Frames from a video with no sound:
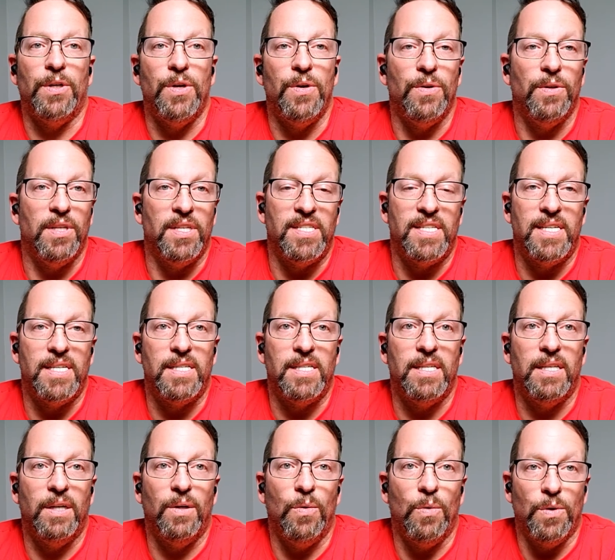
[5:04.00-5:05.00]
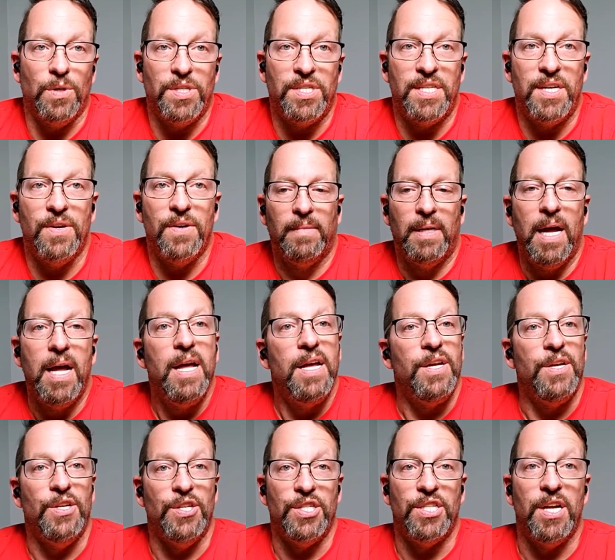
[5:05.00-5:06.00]
Assistant or Siri. You
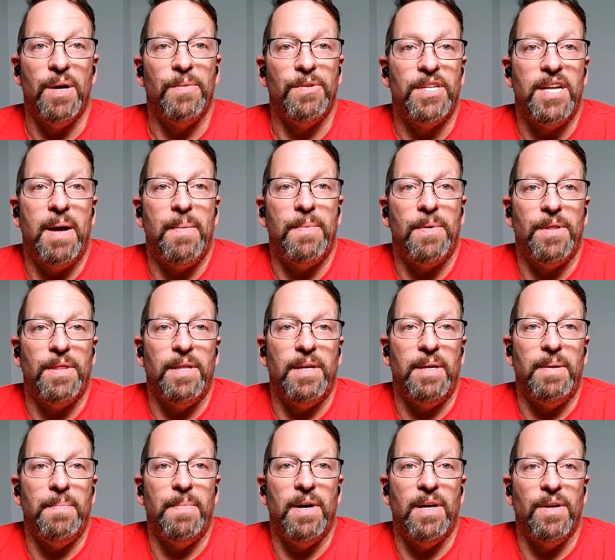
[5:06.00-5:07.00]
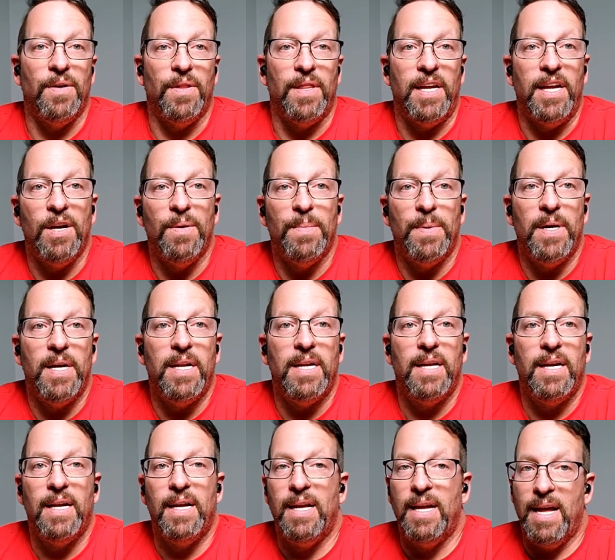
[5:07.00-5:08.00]
just double tap on the button on the earbud
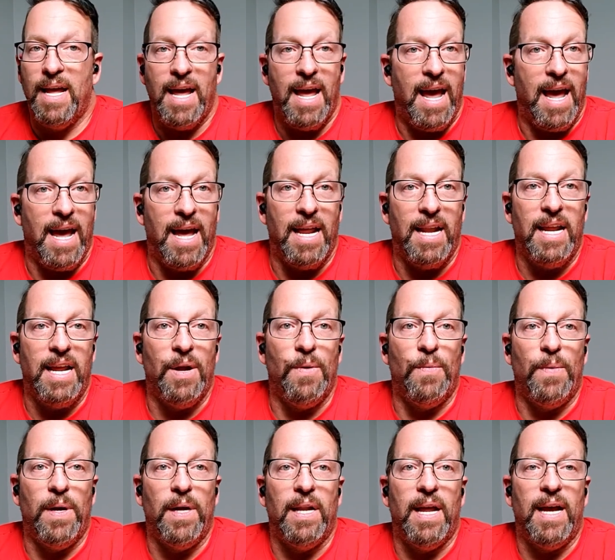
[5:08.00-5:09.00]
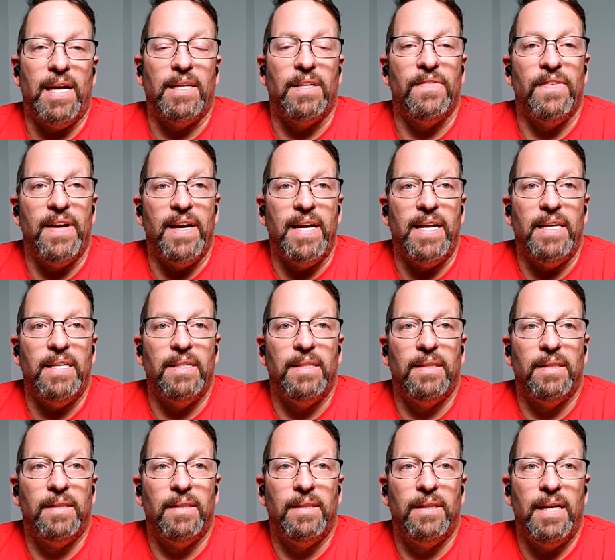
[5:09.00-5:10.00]
and it will activate
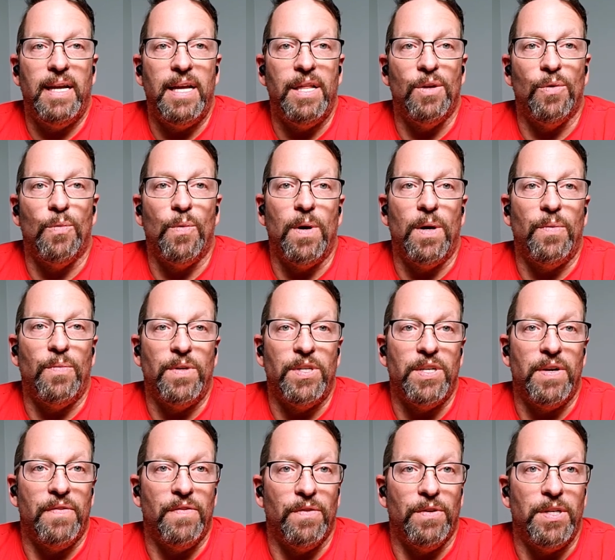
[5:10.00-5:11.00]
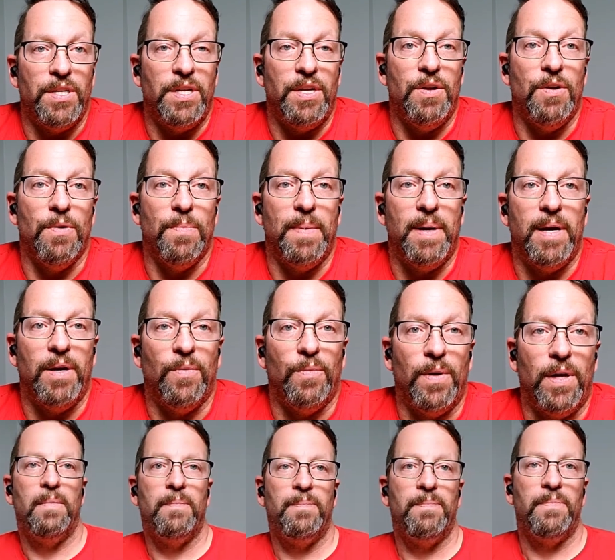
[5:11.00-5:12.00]
either one, whichever you're paired
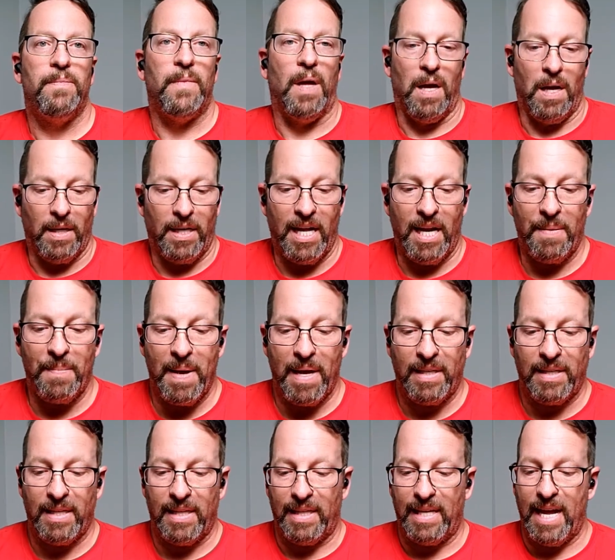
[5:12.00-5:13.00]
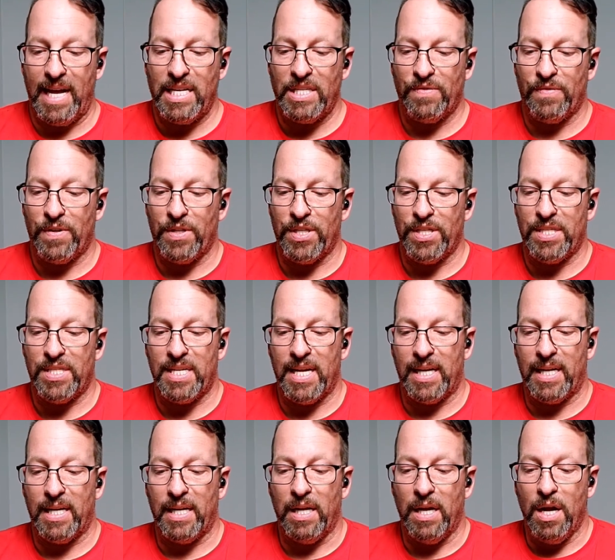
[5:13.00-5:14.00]
with. Getting back to the case for just a
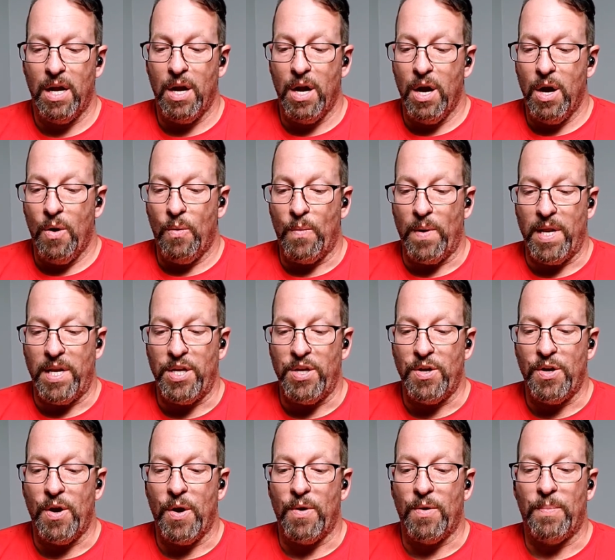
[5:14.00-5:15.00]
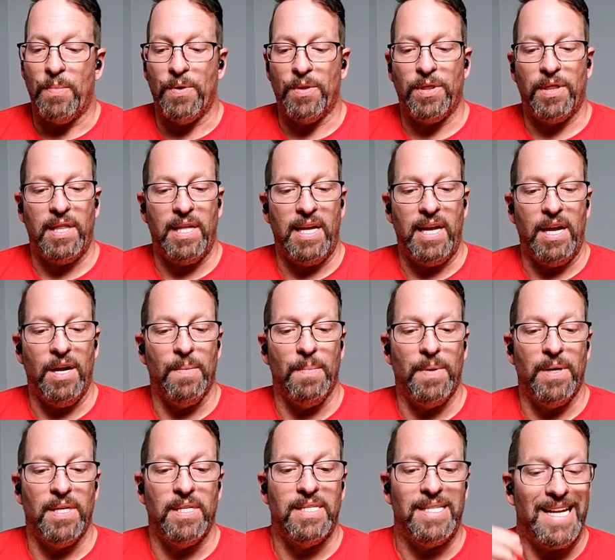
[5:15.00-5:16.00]
second, when you go to put the
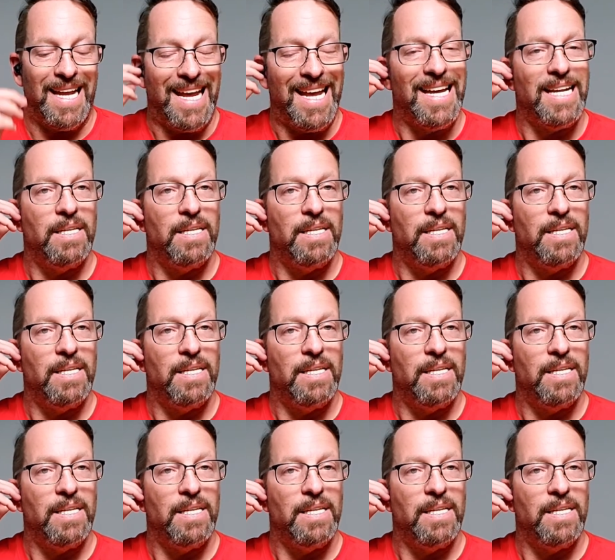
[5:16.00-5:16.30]
earbuds in,